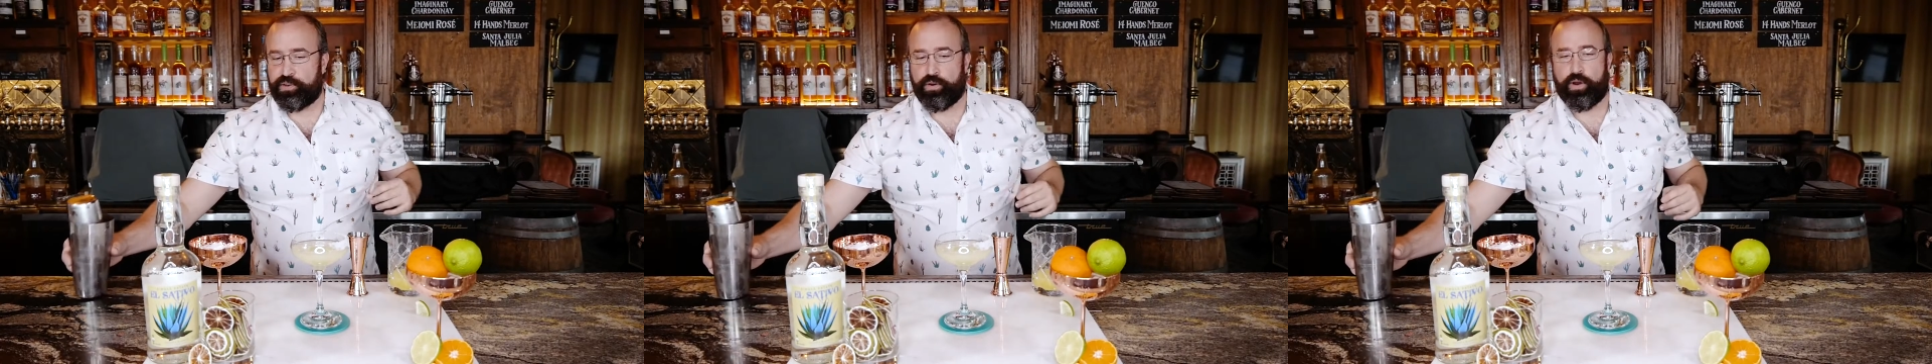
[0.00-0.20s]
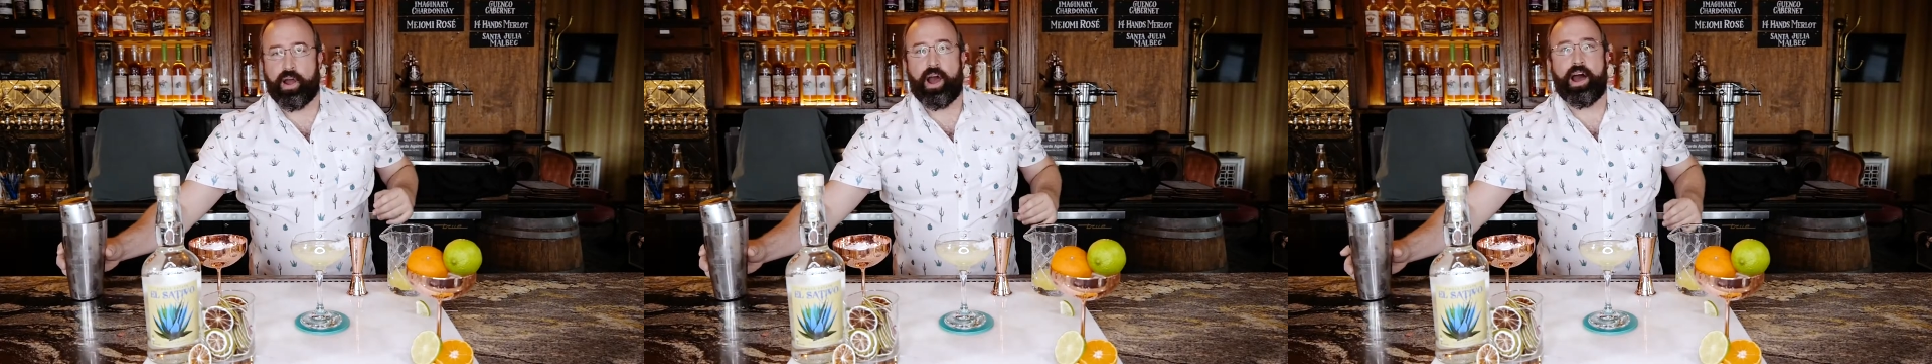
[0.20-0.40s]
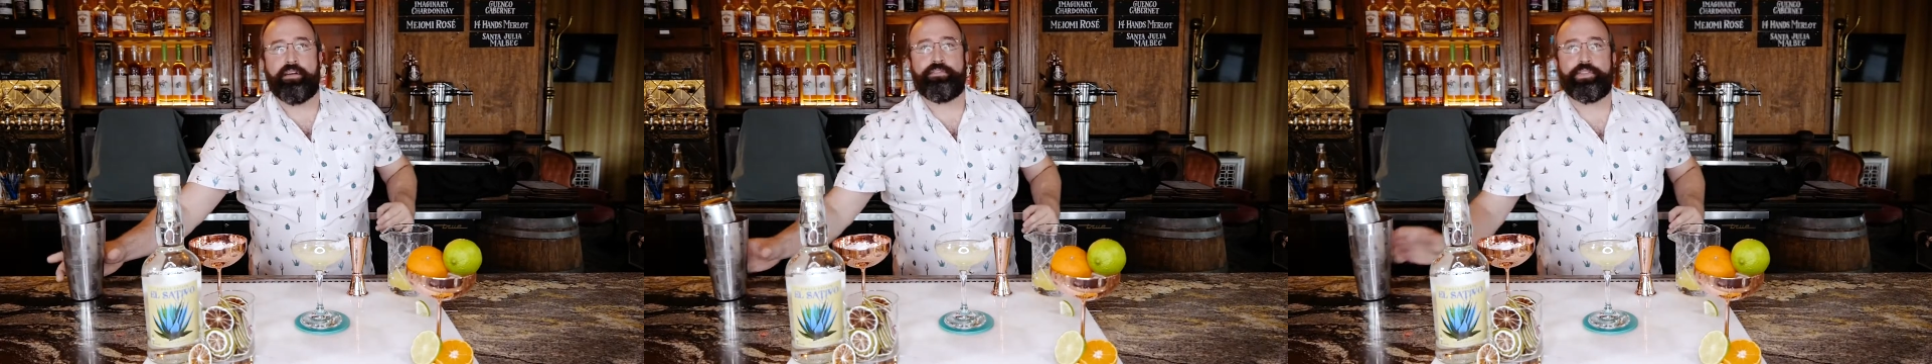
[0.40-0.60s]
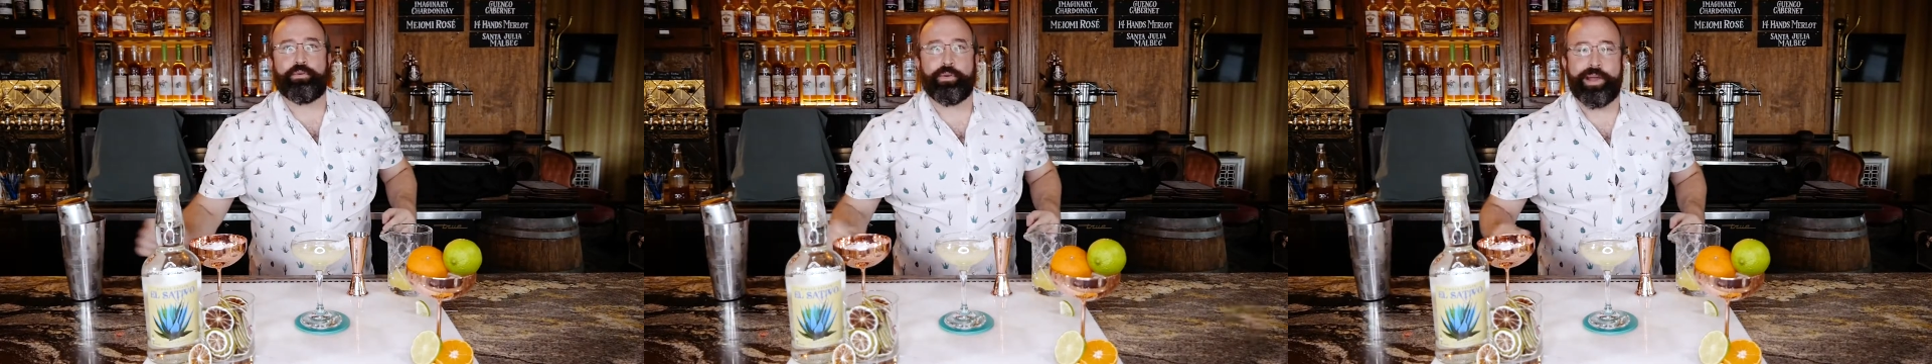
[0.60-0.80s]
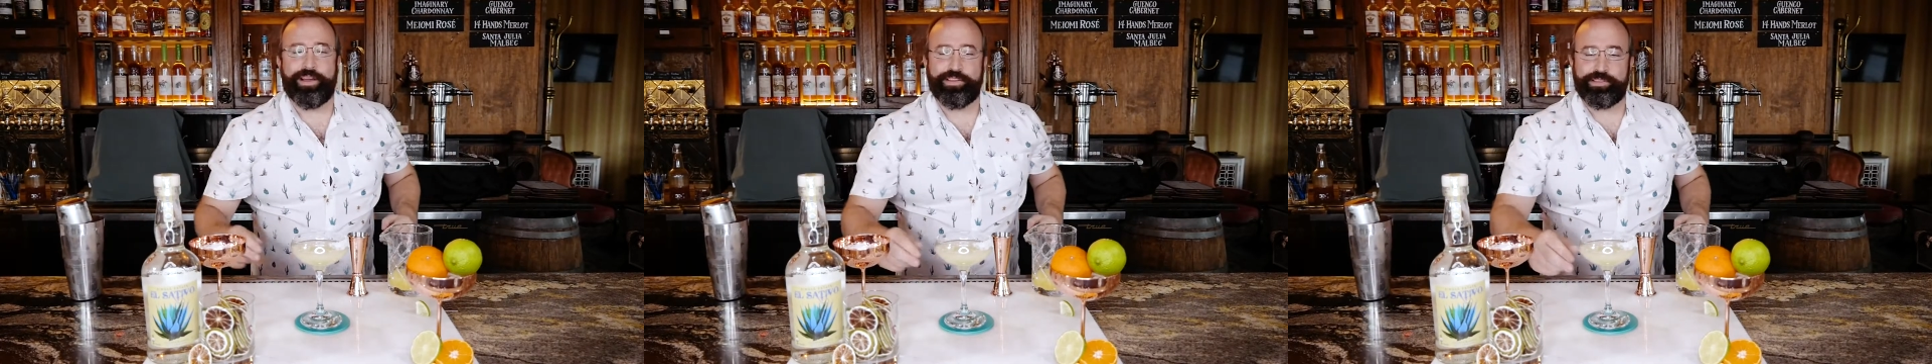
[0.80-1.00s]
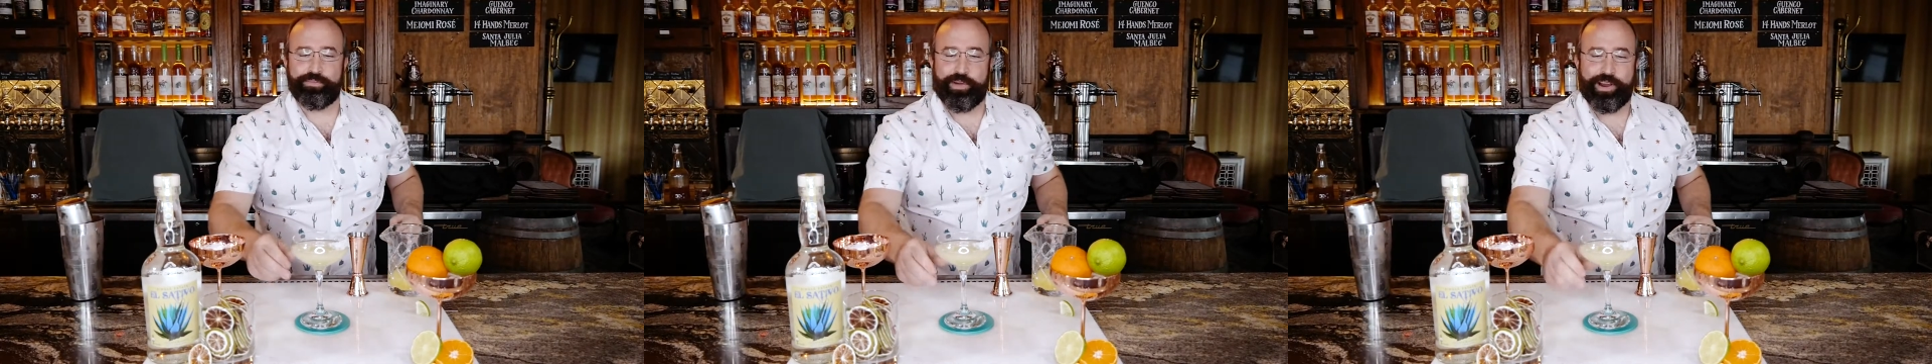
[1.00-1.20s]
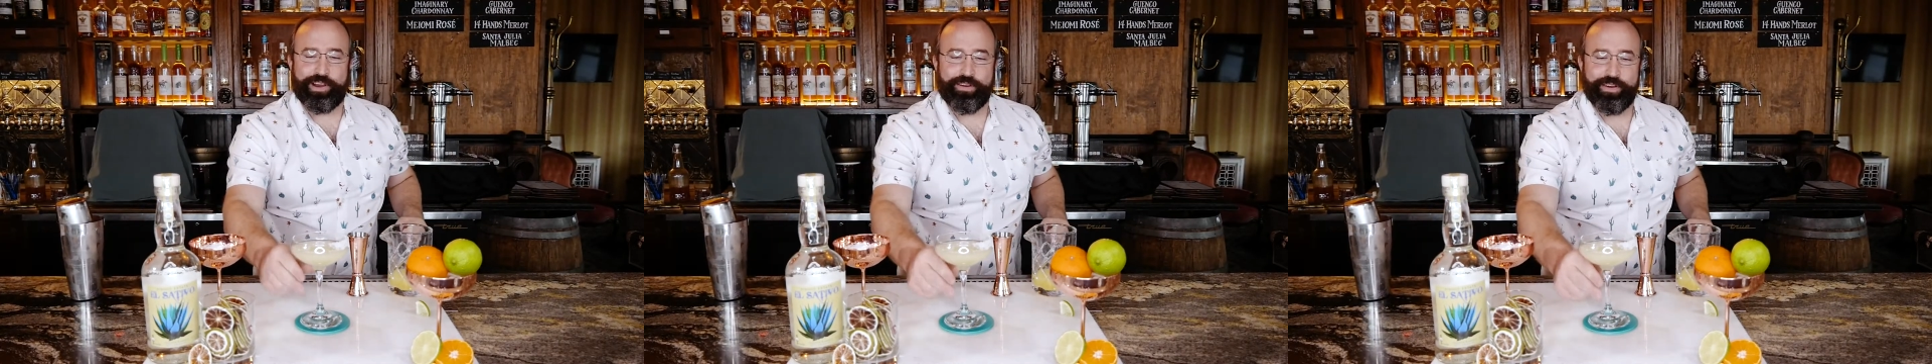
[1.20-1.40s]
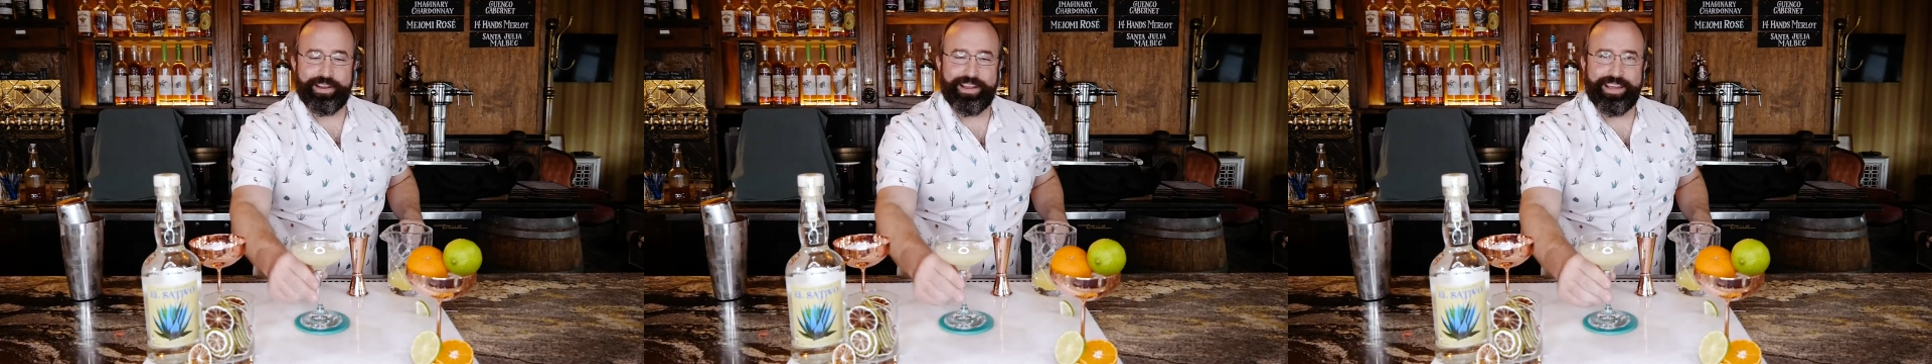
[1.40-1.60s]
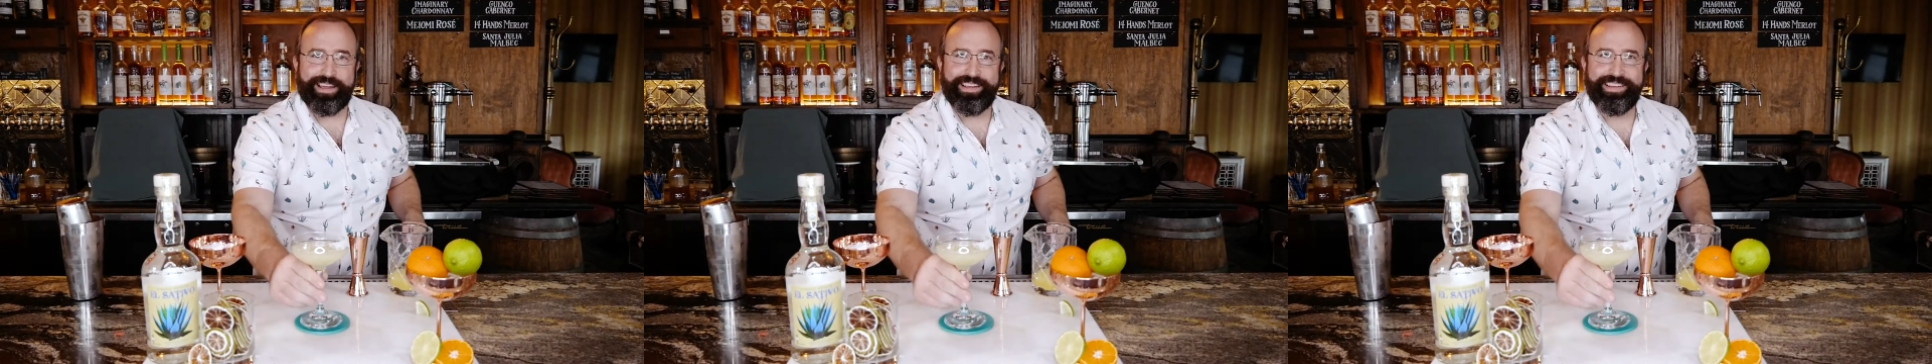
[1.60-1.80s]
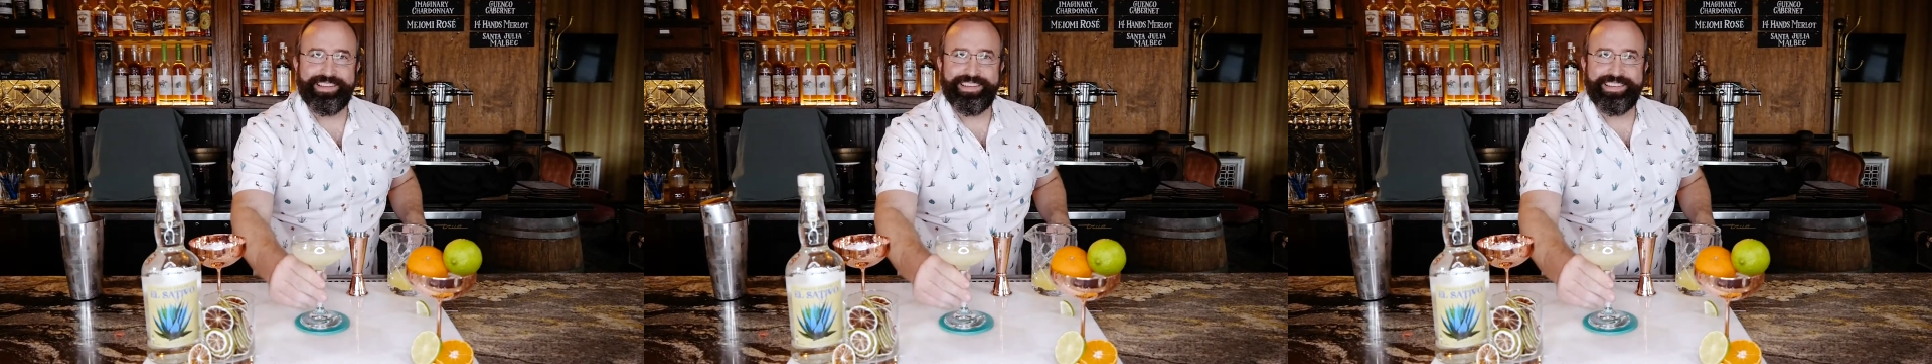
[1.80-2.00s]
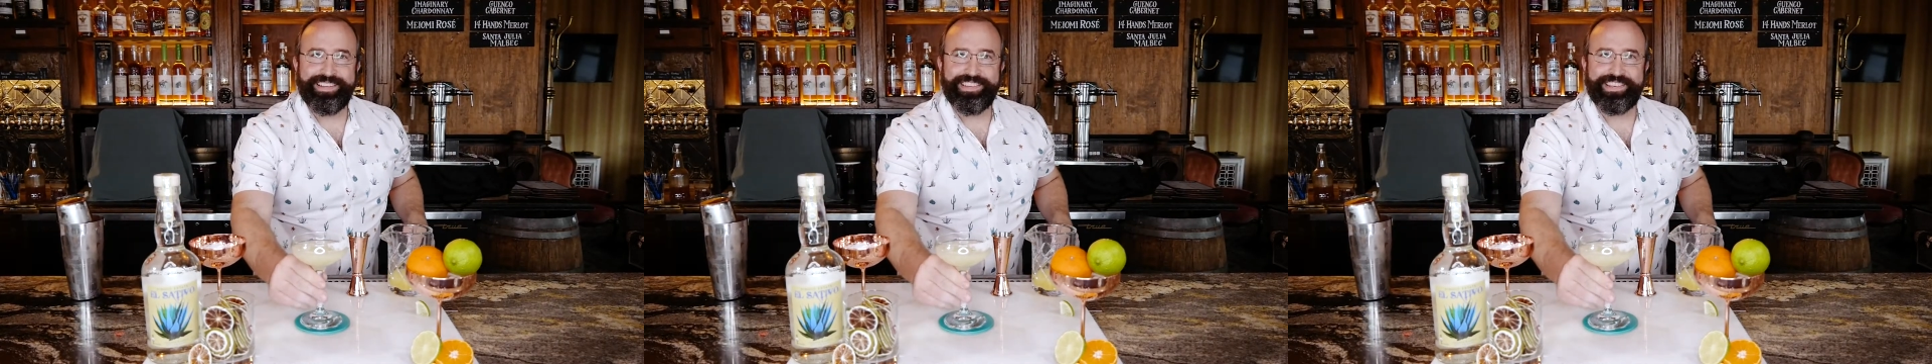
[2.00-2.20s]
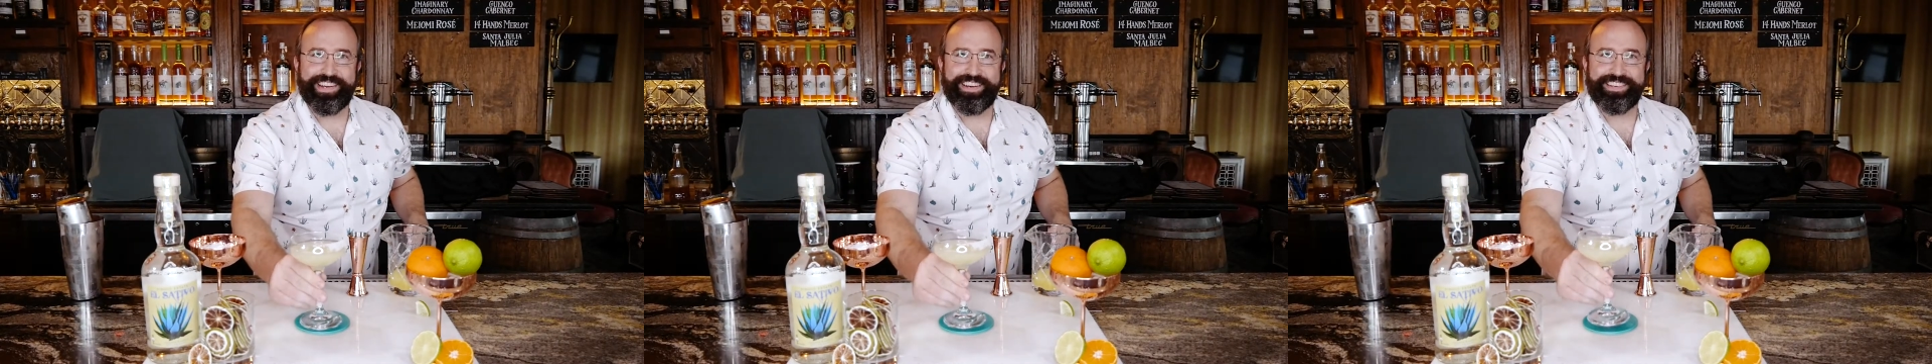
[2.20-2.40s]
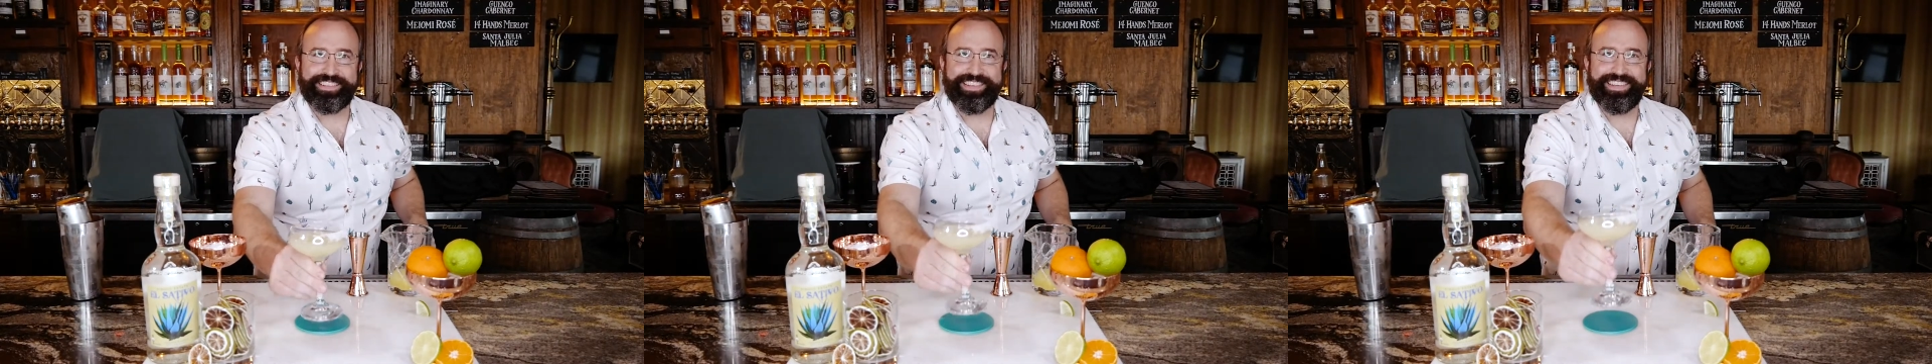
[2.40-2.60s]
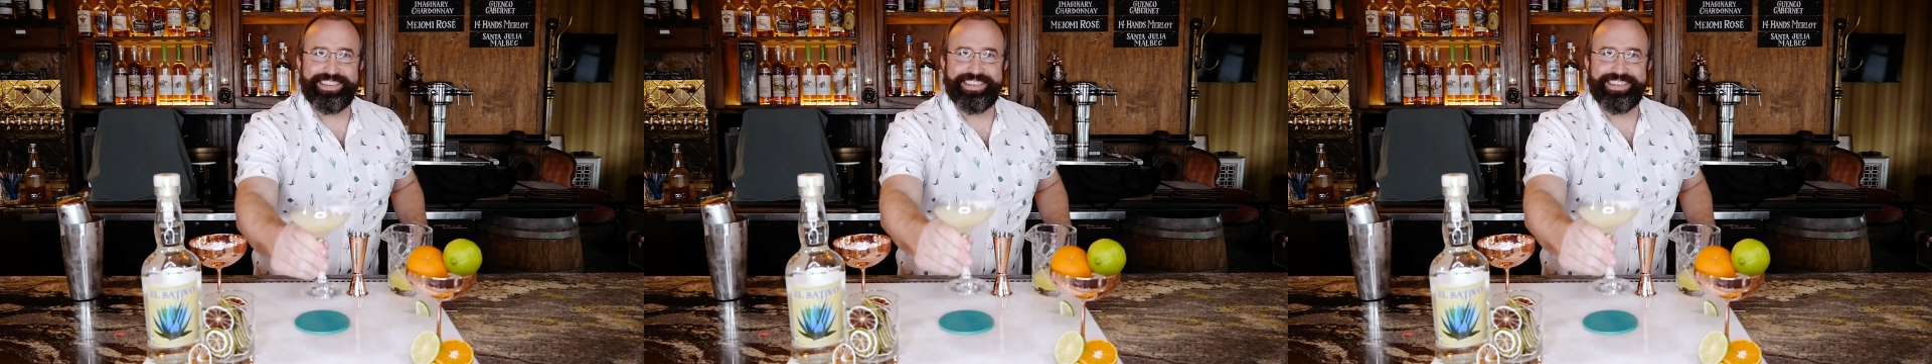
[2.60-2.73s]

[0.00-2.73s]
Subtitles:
your off-the-rails margarita. Cheers.